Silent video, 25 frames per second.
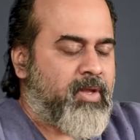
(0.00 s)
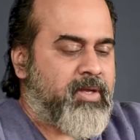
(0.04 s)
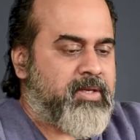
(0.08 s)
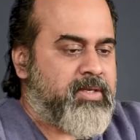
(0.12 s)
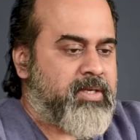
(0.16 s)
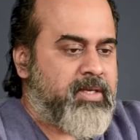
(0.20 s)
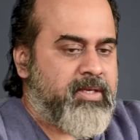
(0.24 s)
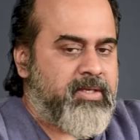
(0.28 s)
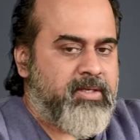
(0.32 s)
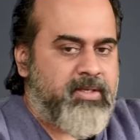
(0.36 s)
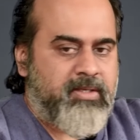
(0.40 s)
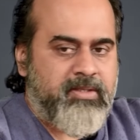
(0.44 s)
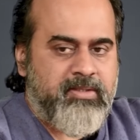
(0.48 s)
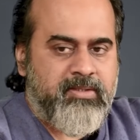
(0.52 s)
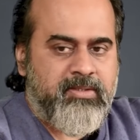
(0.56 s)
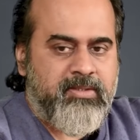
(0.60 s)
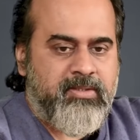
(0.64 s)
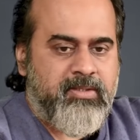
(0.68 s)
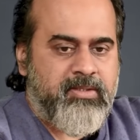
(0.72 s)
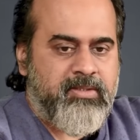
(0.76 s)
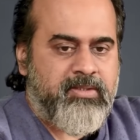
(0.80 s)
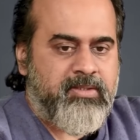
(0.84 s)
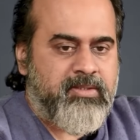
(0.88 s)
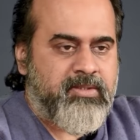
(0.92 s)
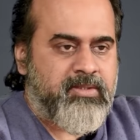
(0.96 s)
is,
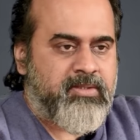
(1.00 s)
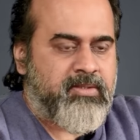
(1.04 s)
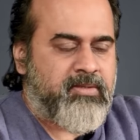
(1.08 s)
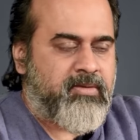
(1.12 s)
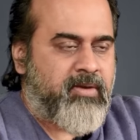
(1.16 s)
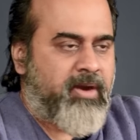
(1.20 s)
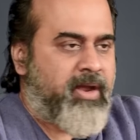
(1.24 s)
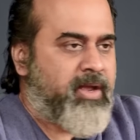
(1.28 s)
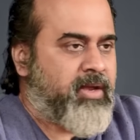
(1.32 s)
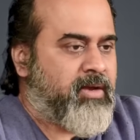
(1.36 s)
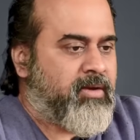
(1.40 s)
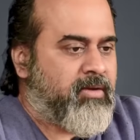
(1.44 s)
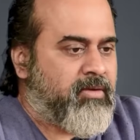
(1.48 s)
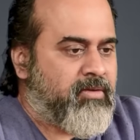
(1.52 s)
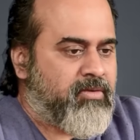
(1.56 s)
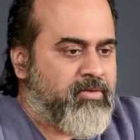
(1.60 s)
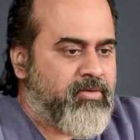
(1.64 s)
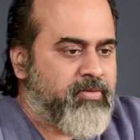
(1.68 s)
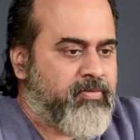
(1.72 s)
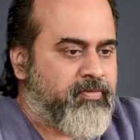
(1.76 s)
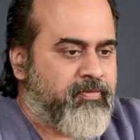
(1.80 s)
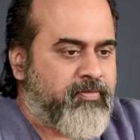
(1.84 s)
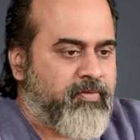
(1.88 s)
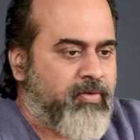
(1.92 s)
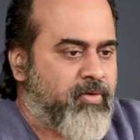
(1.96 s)
is trying
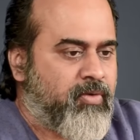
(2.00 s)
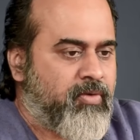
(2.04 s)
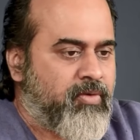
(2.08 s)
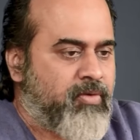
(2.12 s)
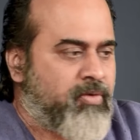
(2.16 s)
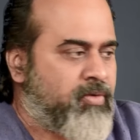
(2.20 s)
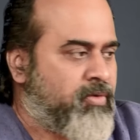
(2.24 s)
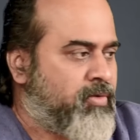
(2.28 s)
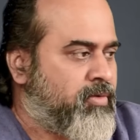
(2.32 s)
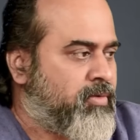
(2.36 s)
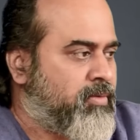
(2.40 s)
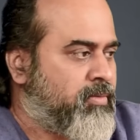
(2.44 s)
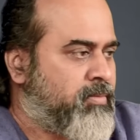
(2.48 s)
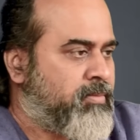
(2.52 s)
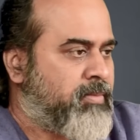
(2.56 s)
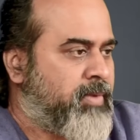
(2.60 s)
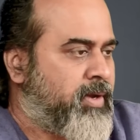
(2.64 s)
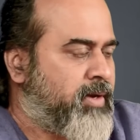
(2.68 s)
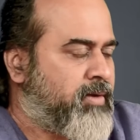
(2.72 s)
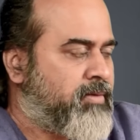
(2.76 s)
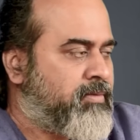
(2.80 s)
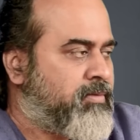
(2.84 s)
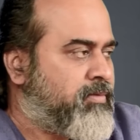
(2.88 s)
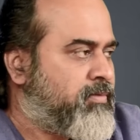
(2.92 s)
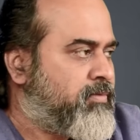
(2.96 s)
to flow
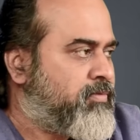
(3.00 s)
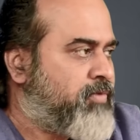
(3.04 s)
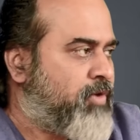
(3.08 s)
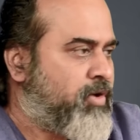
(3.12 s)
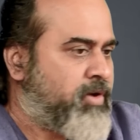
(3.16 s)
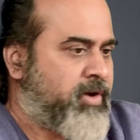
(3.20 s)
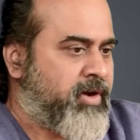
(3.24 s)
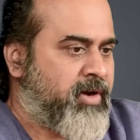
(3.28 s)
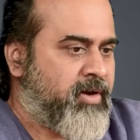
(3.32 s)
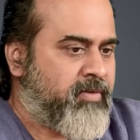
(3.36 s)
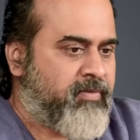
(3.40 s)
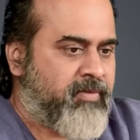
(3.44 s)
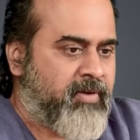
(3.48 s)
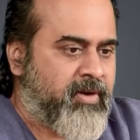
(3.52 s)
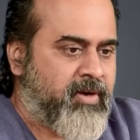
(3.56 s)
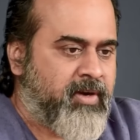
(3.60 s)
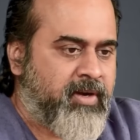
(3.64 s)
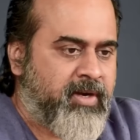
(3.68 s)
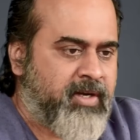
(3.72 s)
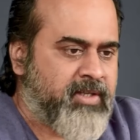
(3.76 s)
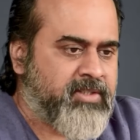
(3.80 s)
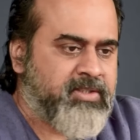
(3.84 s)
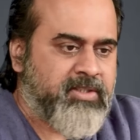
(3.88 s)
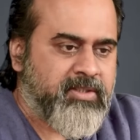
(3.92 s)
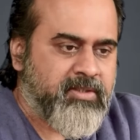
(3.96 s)
in 40 different
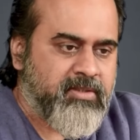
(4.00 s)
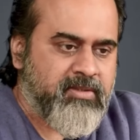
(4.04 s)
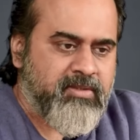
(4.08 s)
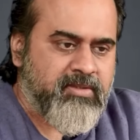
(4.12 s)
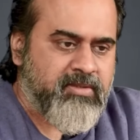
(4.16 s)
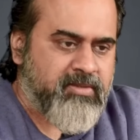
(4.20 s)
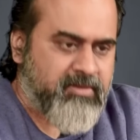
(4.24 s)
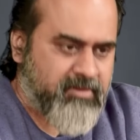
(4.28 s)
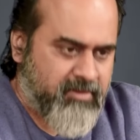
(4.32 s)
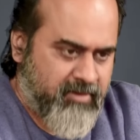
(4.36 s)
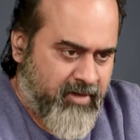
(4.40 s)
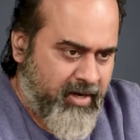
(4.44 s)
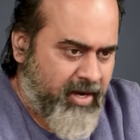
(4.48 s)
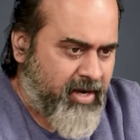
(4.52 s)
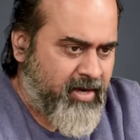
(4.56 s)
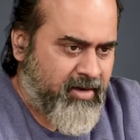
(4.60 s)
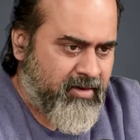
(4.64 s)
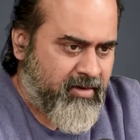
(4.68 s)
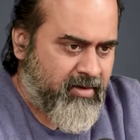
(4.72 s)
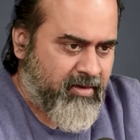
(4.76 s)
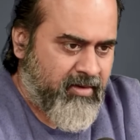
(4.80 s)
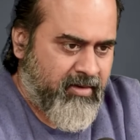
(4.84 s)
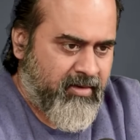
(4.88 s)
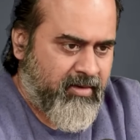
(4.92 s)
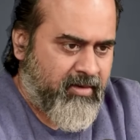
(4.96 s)
directions,
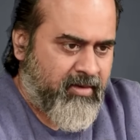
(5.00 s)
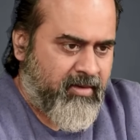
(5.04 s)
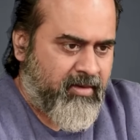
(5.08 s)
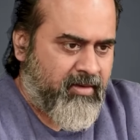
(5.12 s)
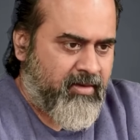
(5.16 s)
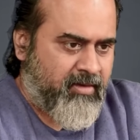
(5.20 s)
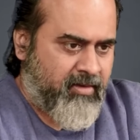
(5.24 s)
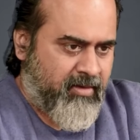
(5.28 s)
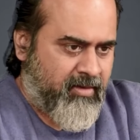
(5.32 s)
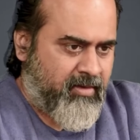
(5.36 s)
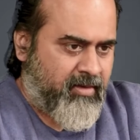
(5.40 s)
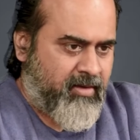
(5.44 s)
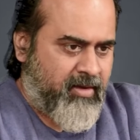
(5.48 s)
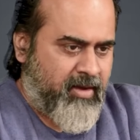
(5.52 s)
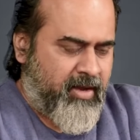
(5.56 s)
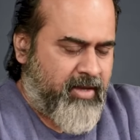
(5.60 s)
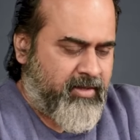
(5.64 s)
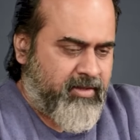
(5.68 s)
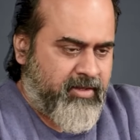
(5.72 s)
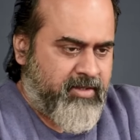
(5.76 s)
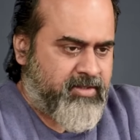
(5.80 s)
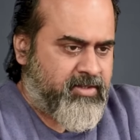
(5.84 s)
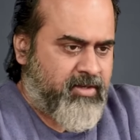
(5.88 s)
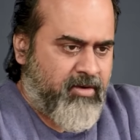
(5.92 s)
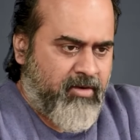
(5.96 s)
right?
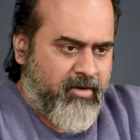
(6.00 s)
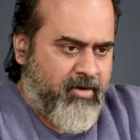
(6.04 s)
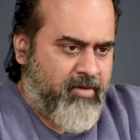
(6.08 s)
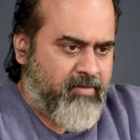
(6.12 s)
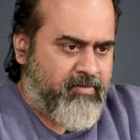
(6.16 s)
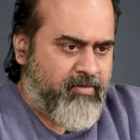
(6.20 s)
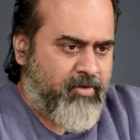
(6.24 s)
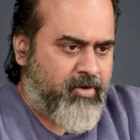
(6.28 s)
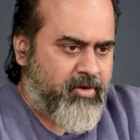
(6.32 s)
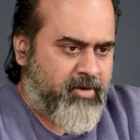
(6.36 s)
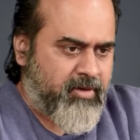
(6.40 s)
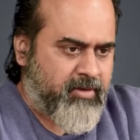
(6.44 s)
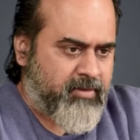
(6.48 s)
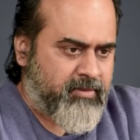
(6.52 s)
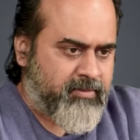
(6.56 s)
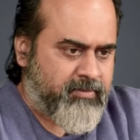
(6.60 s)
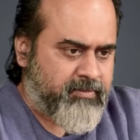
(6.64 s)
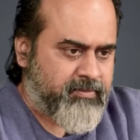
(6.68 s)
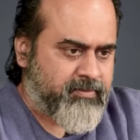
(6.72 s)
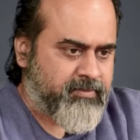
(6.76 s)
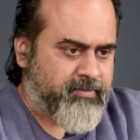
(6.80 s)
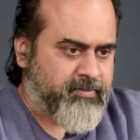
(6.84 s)
And there is a lot of water.